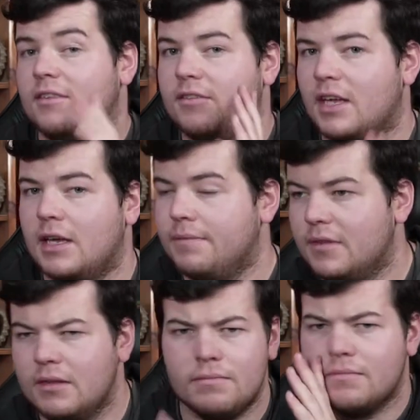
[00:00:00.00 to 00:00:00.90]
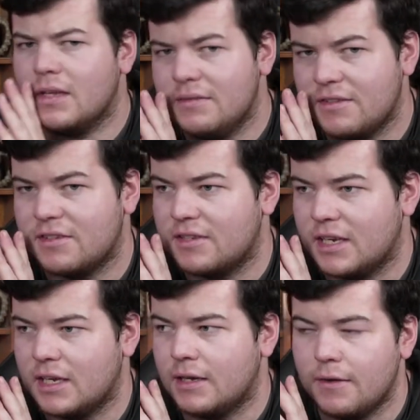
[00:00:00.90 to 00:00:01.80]
is uh, this is
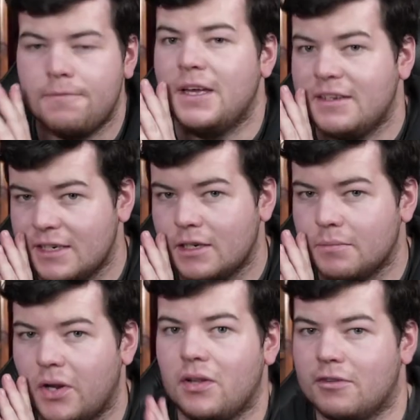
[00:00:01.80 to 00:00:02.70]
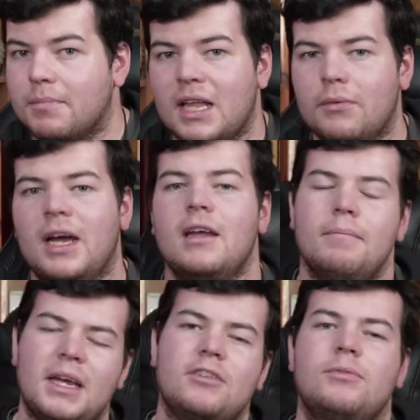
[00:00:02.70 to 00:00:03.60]
uh, fair dinkum dollars, by the way.
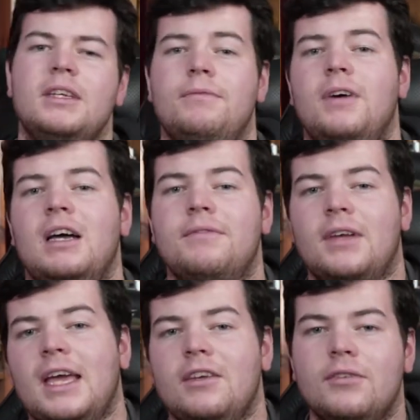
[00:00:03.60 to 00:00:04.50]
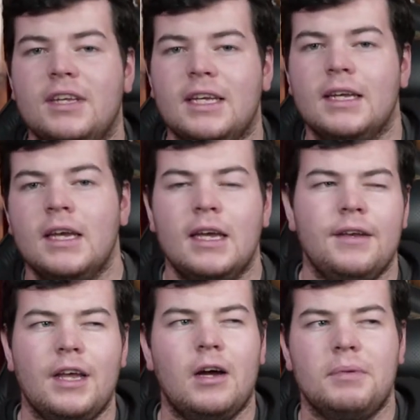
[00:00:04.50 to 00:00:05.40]
About 25 AUD.
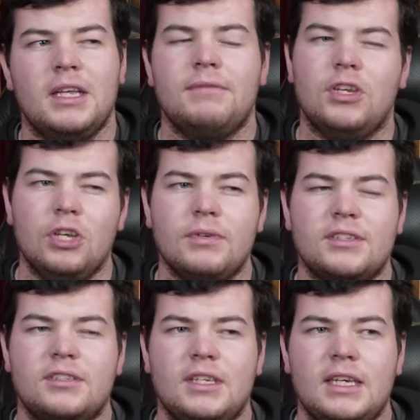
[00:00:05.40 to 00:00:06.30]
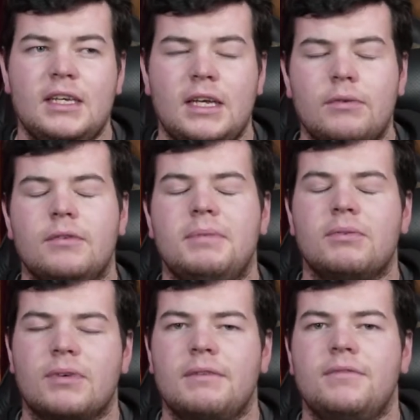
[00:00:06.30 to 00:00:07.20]
Now, I believe in USD, it would be
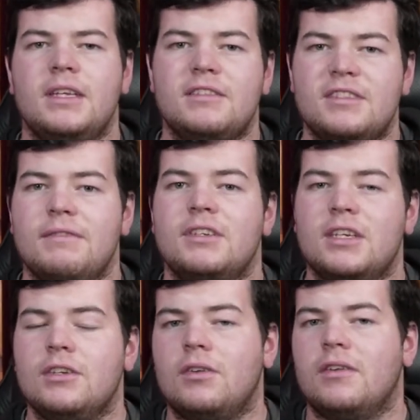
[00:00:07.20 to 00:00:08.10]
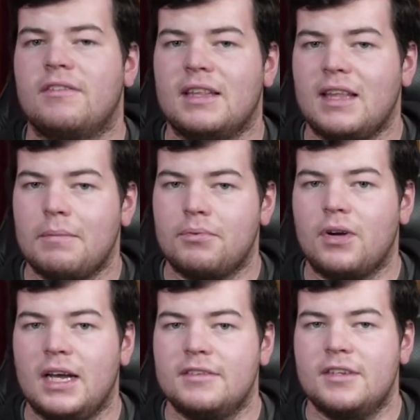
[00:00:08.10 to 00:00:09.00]
roughly $17 at that
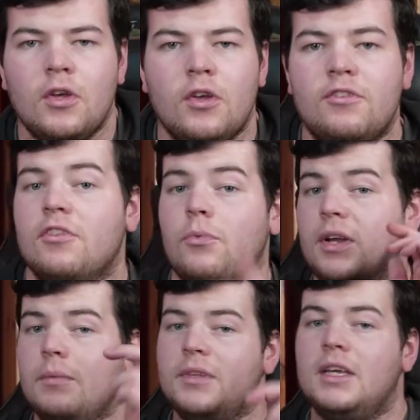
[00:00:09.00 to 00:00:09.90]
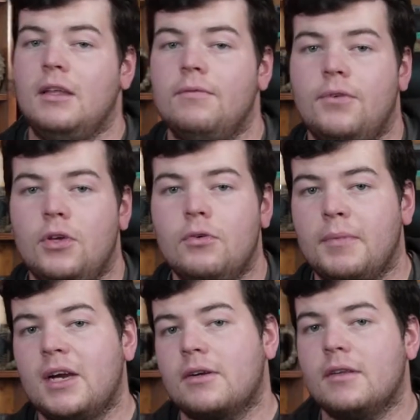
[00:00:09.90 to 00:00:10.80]
price. So the one I'm linking for you
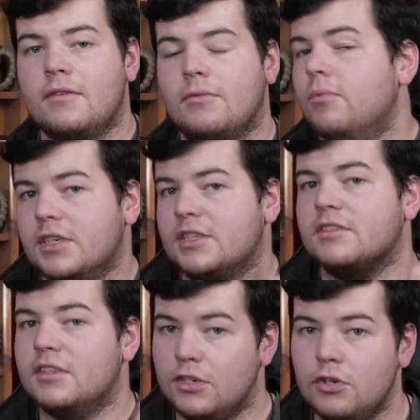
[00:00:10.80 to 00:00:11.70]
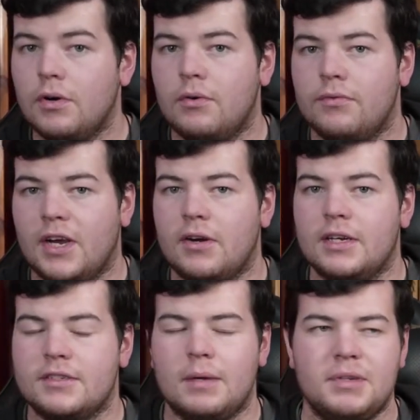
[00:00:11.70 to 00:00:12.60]
Americans, which is the Neewer
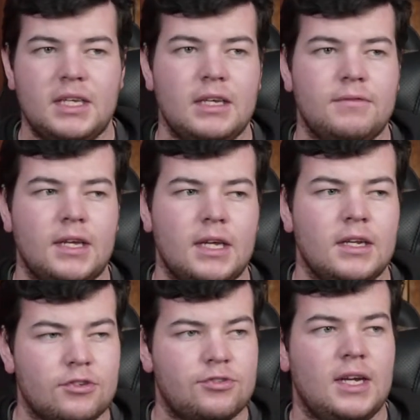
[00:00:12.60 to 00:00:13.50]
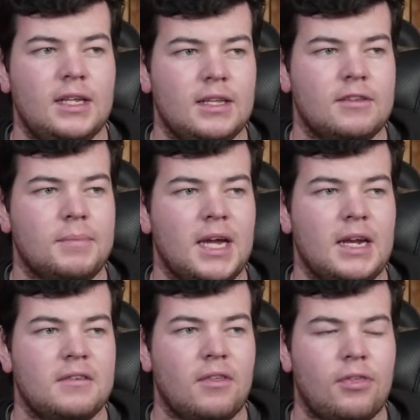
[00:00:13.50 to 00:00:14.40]
variant, I believe in Australia it's
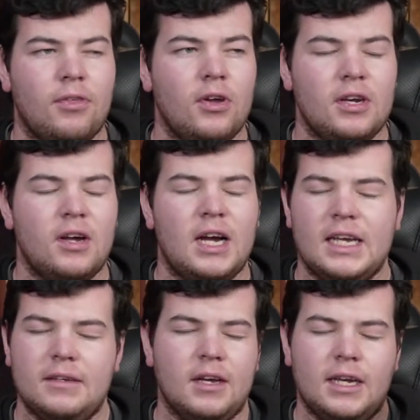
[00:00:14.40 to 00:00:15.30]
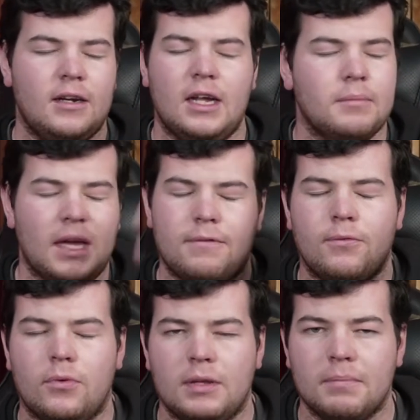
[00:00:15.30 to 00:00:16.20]
about 39.99, about
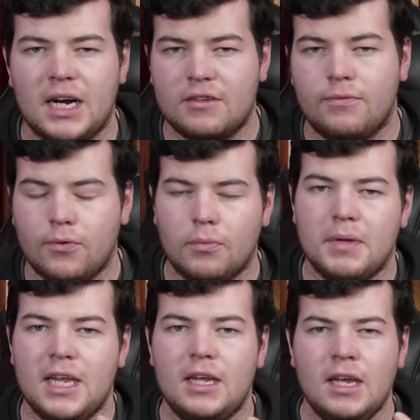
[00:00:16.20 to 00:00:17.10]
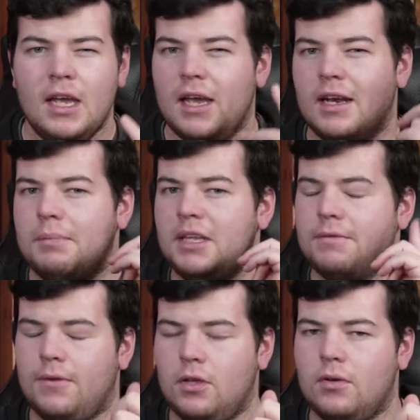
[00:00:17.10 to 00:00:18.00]
40 bucks for me. And I believe
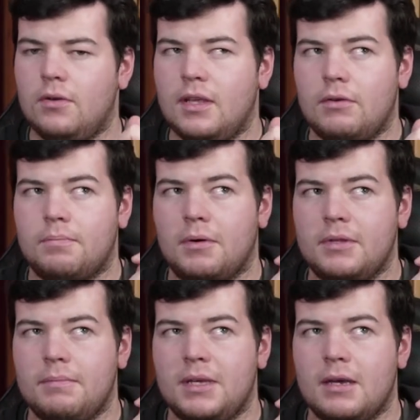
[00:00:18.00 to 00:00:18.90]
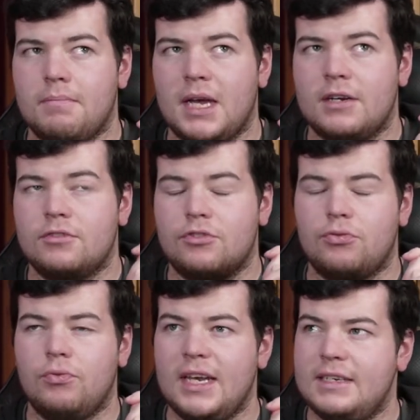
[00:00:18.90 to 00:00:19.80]
for you, that would probably be about
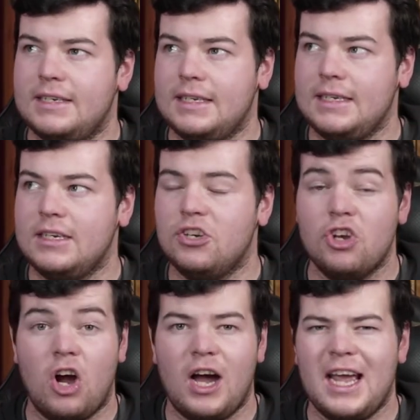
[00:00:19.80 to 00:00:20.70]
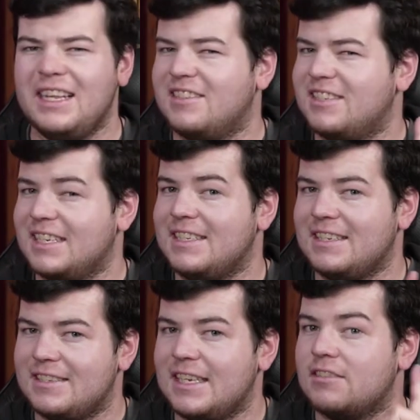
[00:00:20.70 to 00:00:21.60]

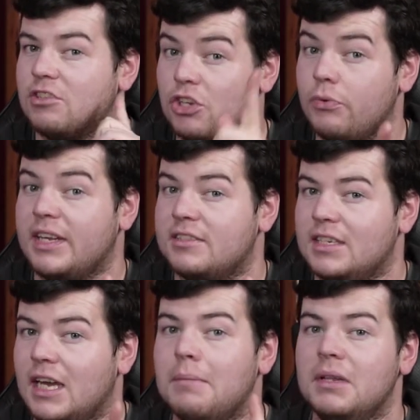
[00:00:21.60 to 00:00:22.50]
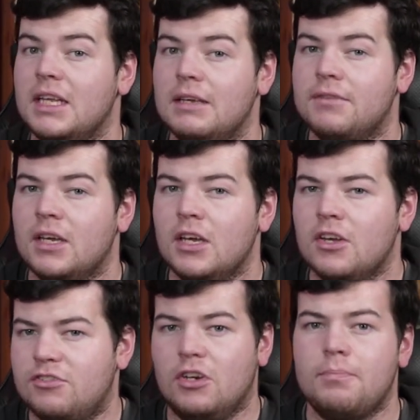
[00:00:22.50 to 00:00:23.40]
29.66 USD, I believe.
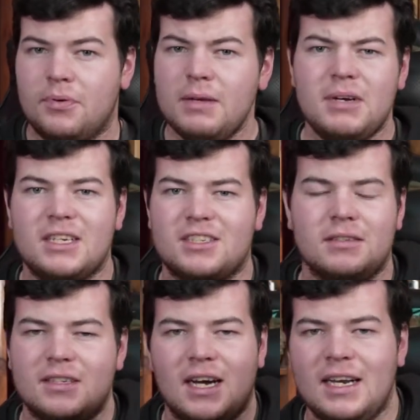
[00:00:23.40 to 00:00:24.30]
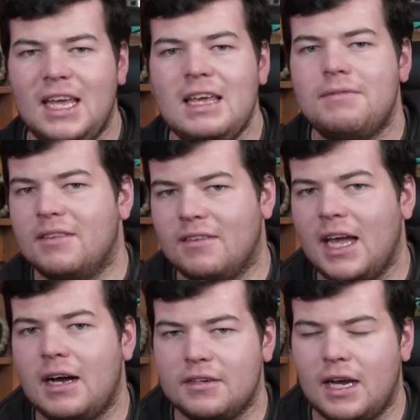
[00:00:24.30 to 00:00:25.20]
So pretty much it kind of evens
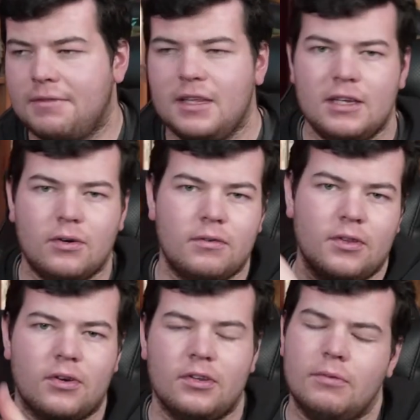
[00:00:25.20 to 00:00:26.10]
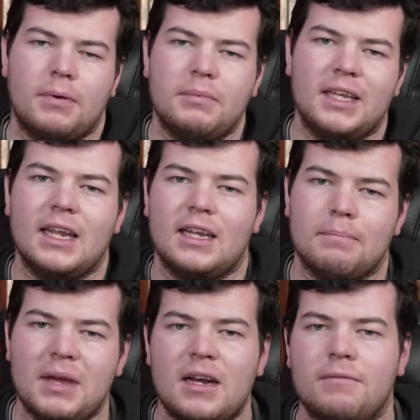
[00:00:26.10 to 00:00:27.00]
out. I think although you're probably getting a
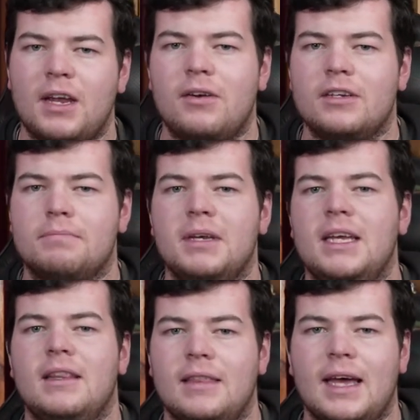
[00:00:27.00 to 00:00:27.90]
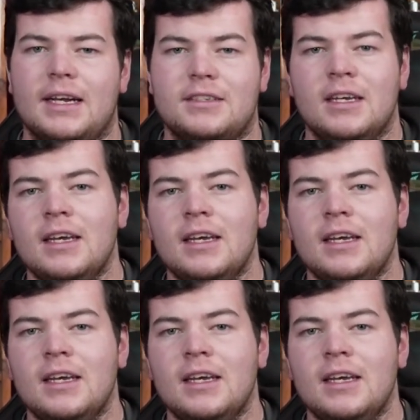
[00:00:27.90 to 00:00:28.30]
better variant being that